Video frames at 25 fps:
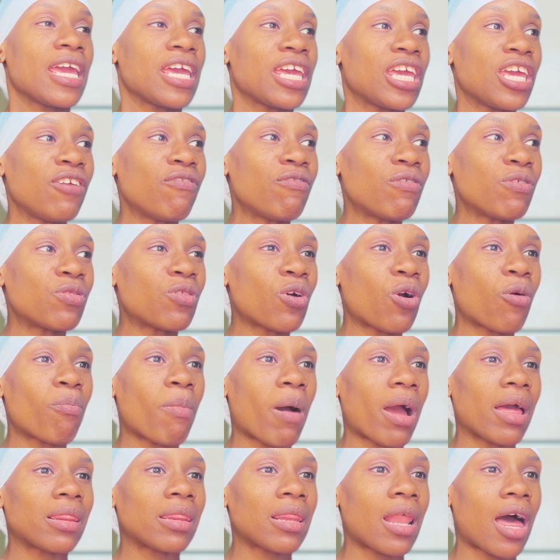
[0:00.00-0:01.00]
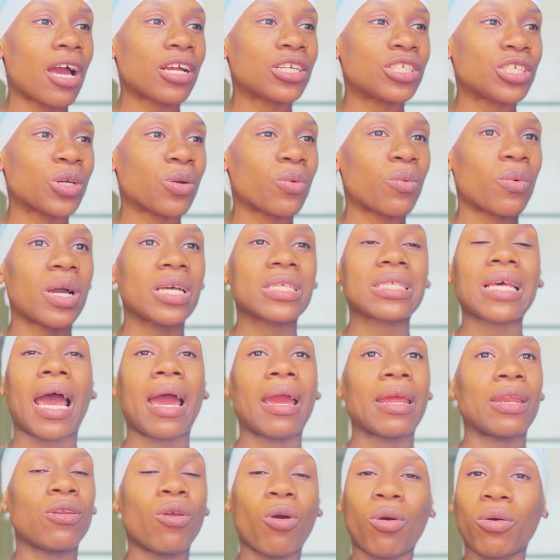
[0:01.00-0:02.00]
Even though my logic was
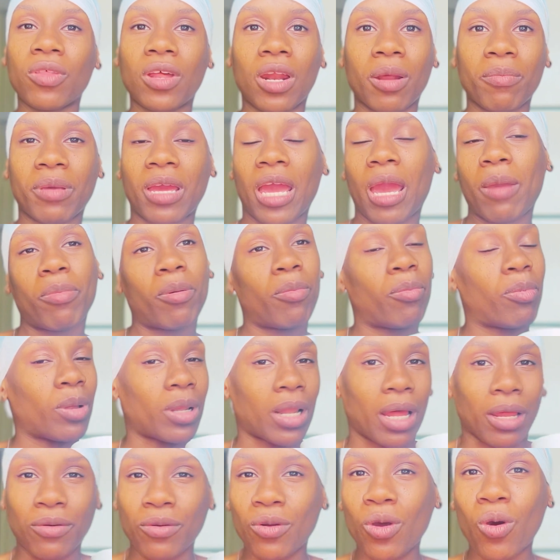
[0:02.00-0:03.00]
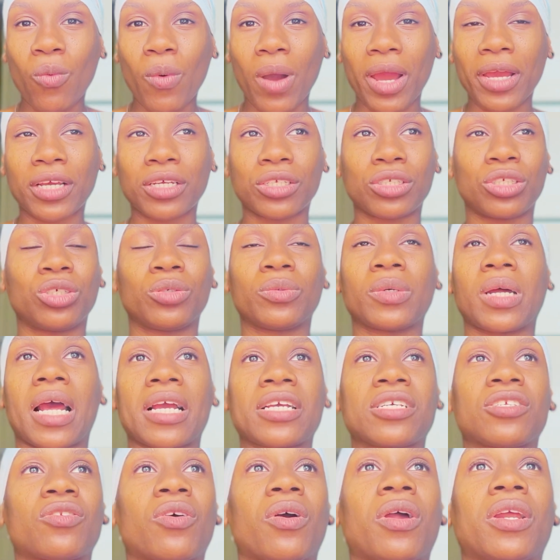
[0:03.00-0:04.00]
I know that I'm capable, I know I can do it. I
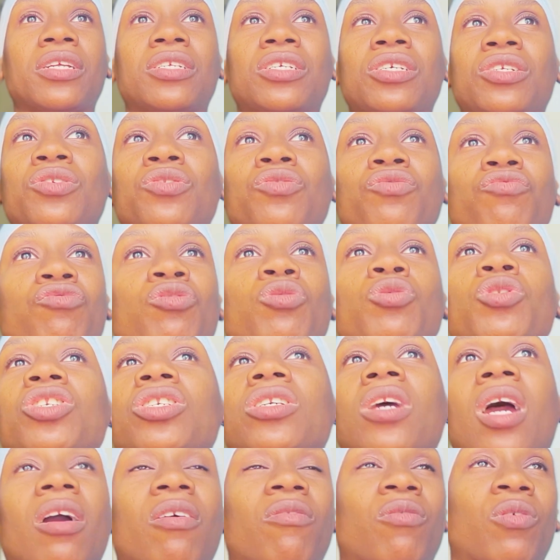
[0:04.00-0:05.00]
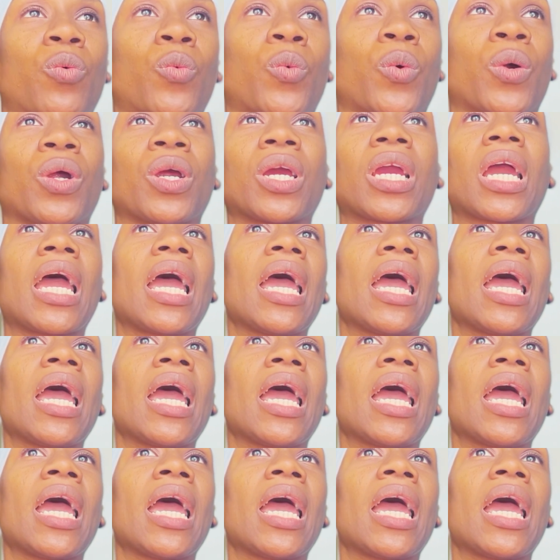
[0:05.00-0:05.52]
started to do root chakra work.